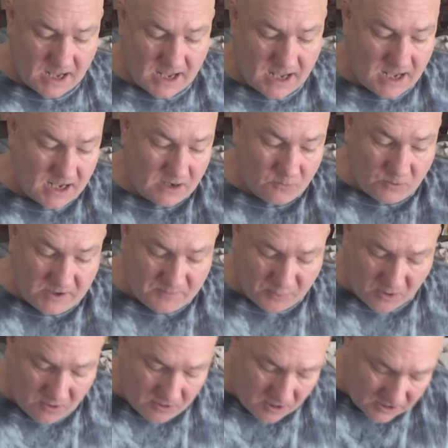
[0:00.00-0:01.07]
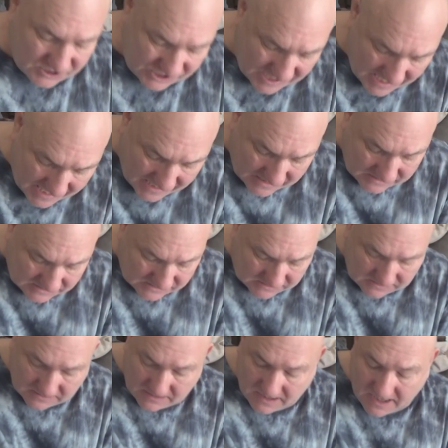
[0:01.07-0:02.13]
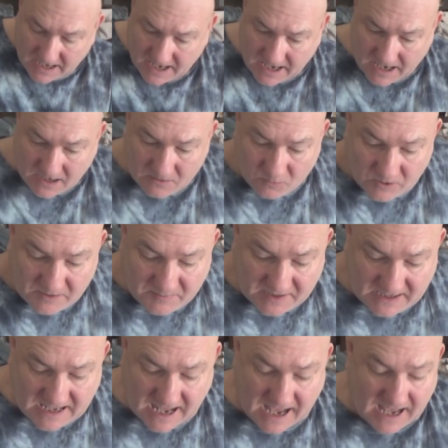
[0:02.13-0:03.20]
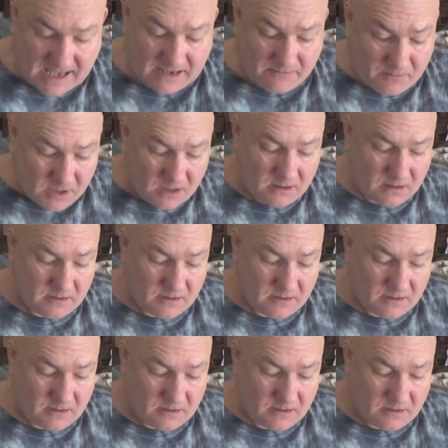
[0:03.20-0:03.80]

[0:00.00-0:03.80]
and we broke our chains and we became